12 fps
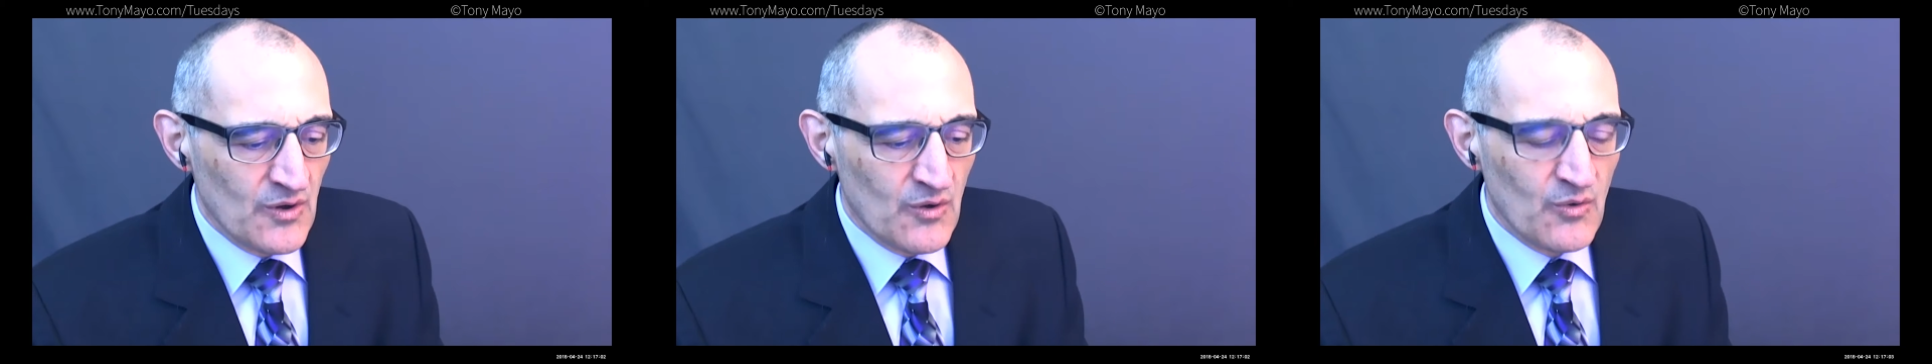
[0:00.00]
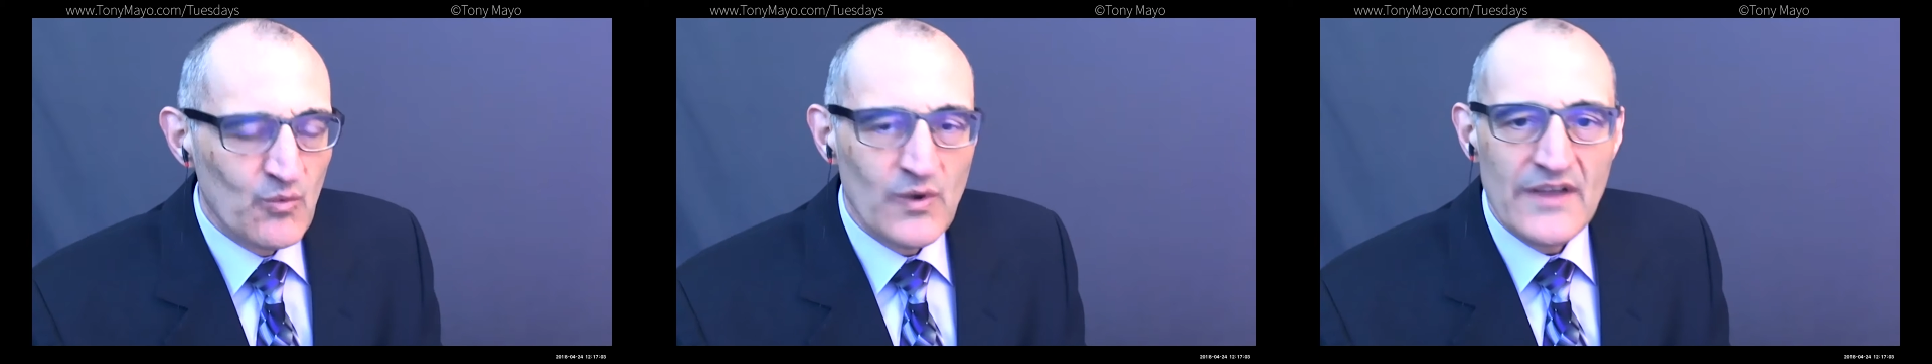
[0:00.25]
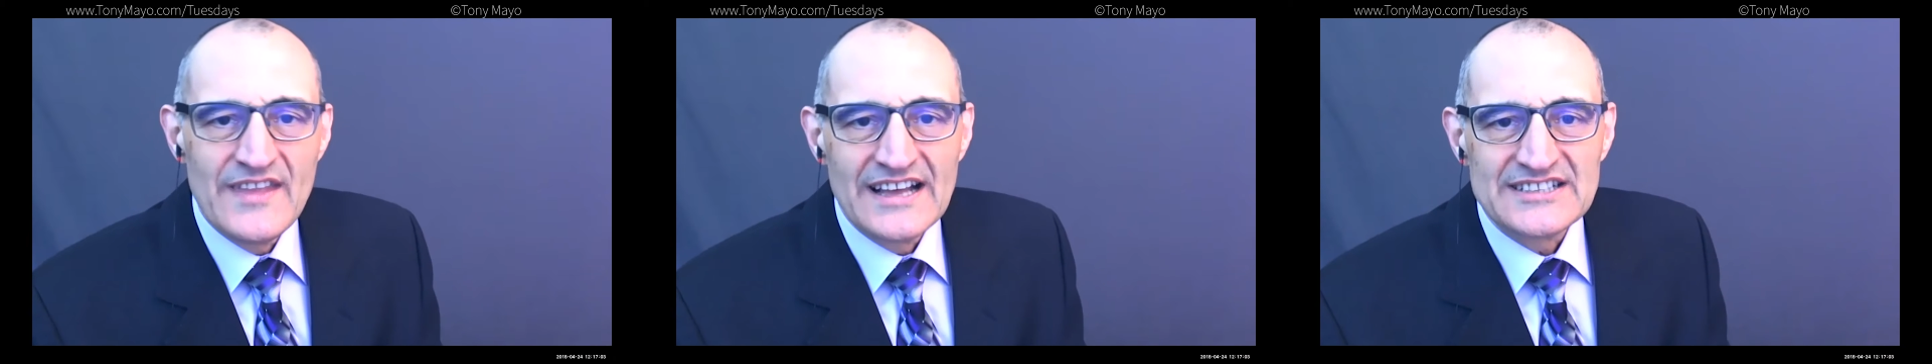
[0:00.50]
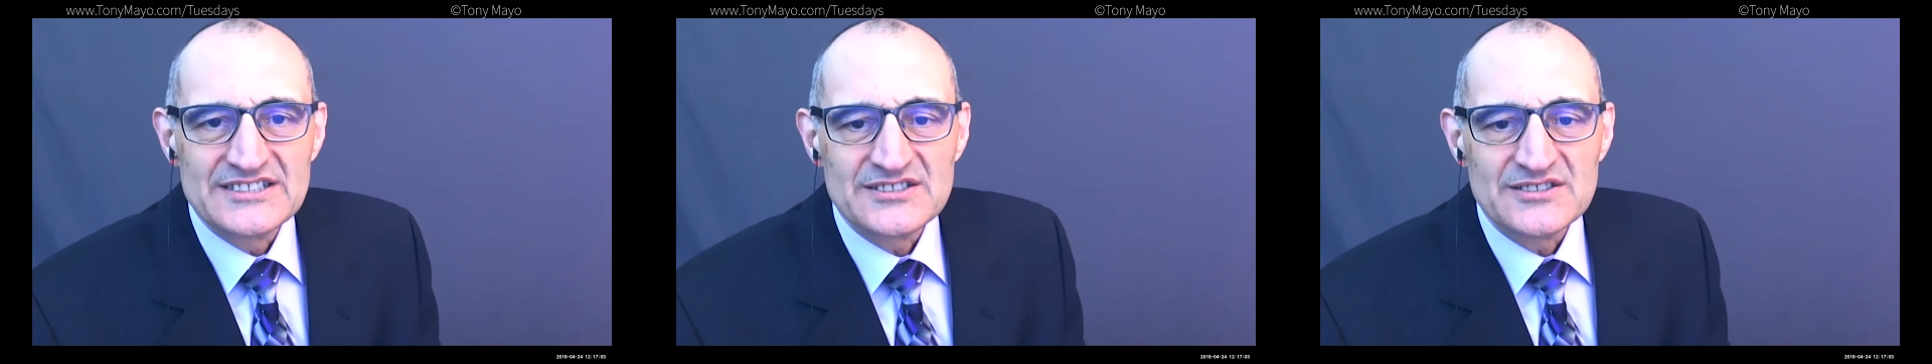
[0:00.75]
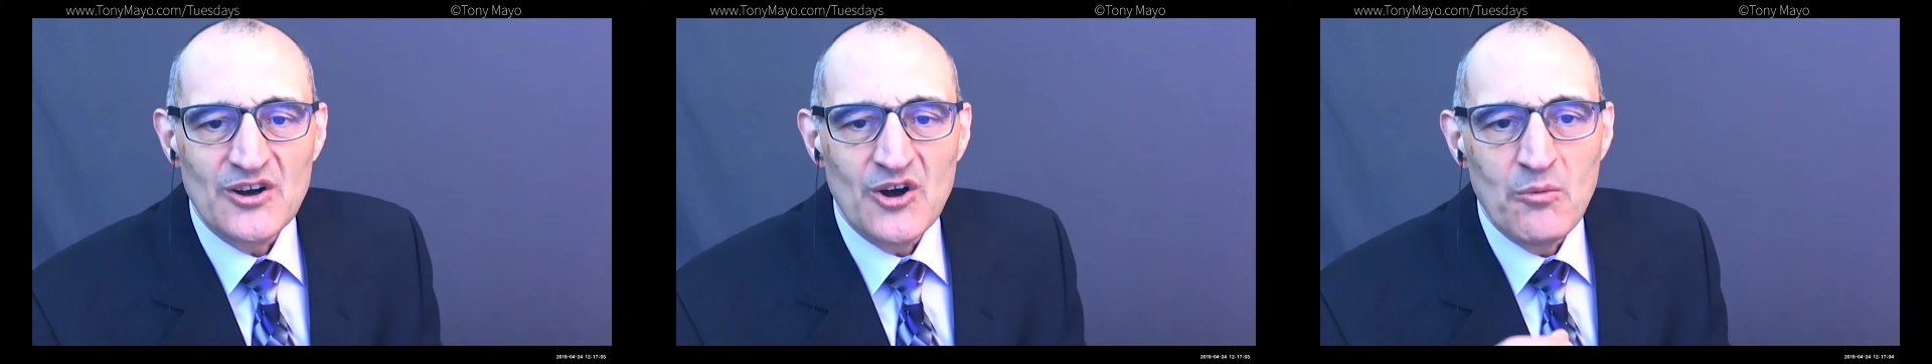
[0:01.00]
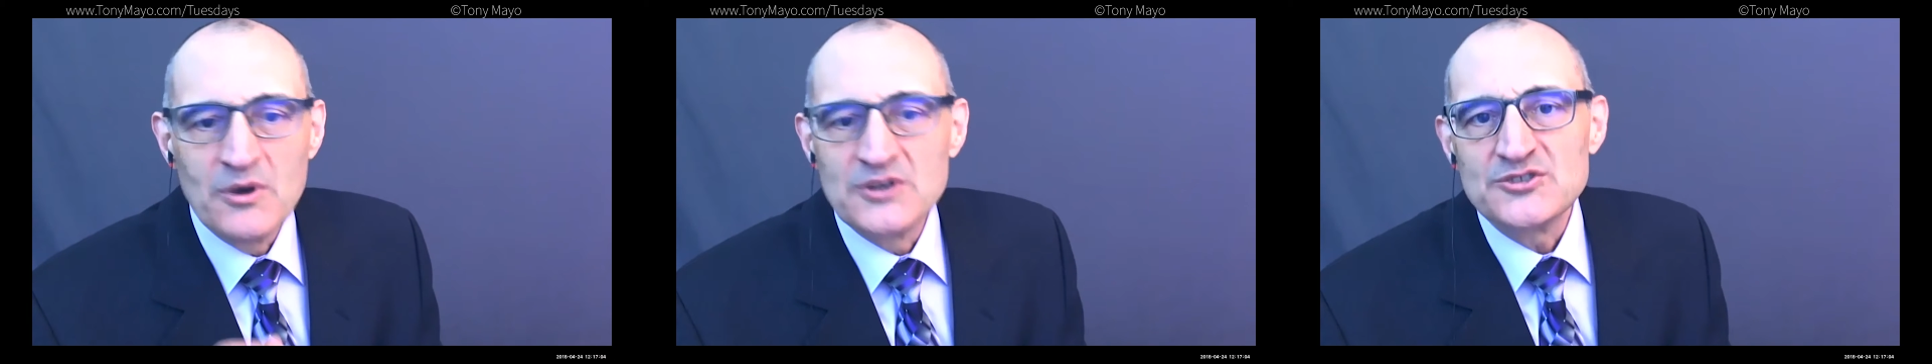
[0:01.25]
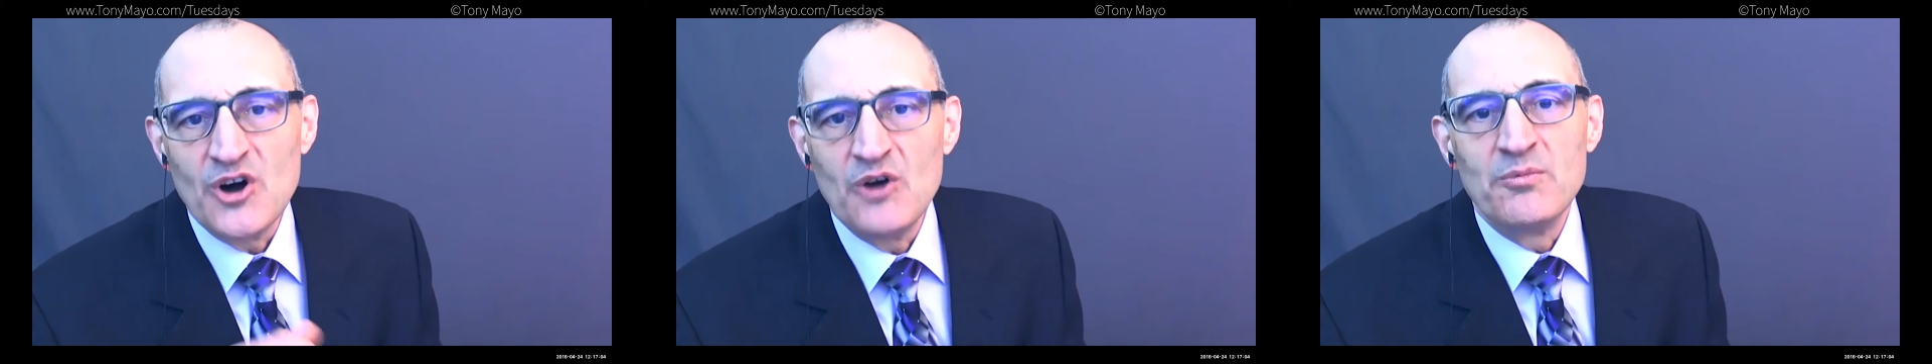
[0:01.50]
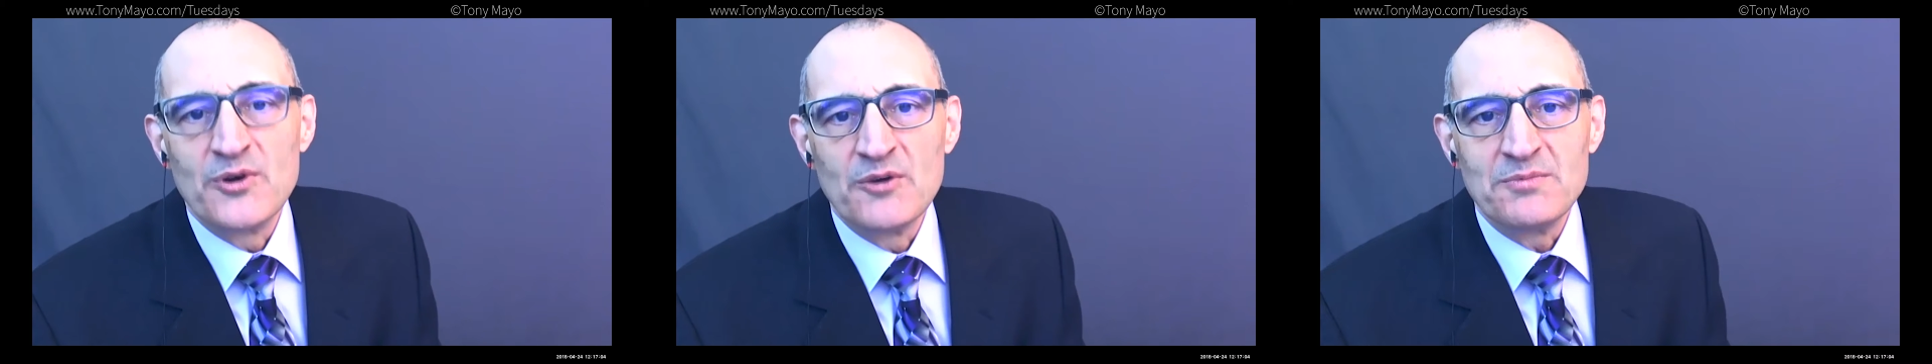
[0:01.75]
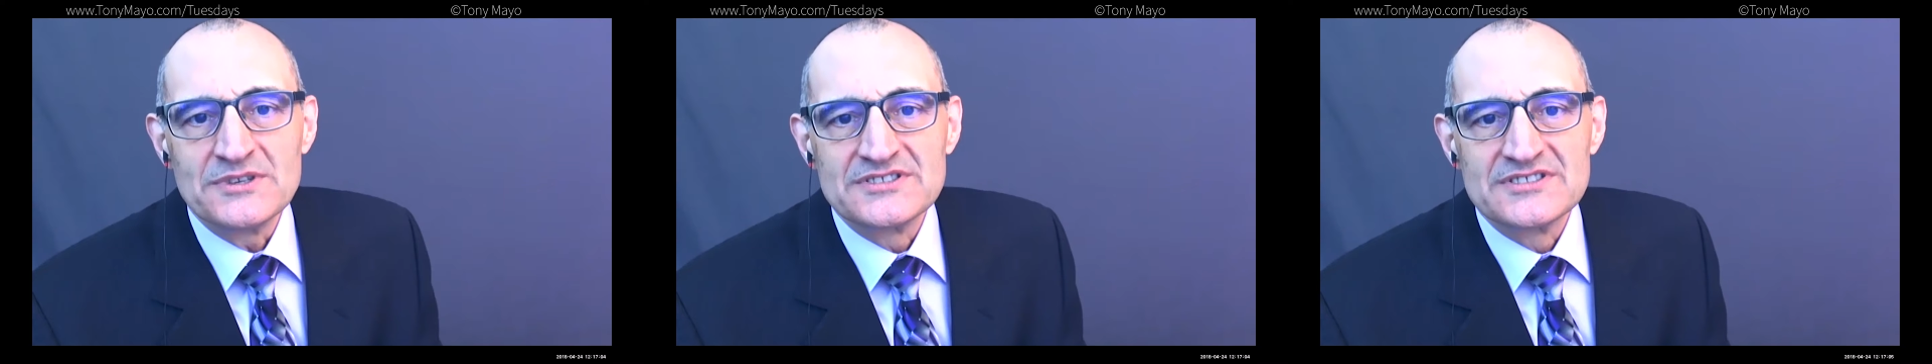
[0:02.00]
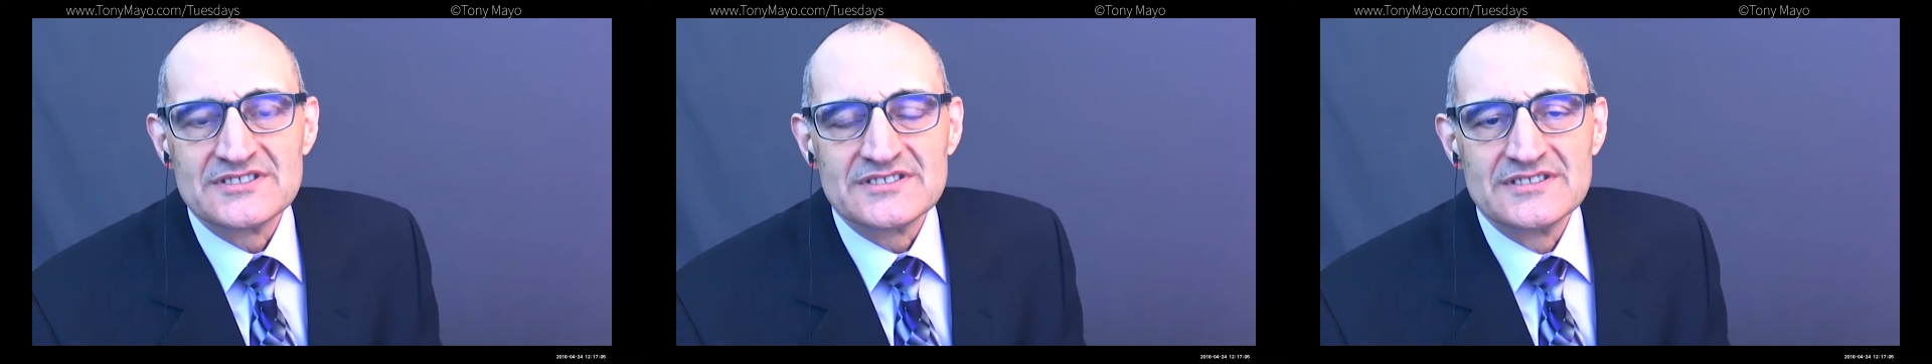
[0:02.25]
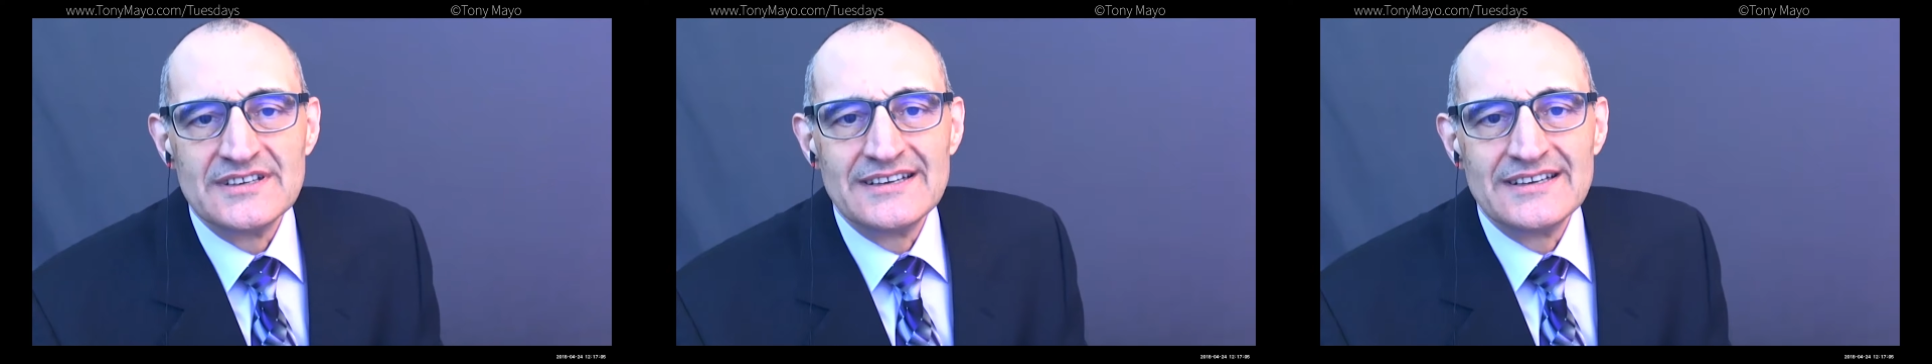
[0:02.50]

One that's almost all purpose,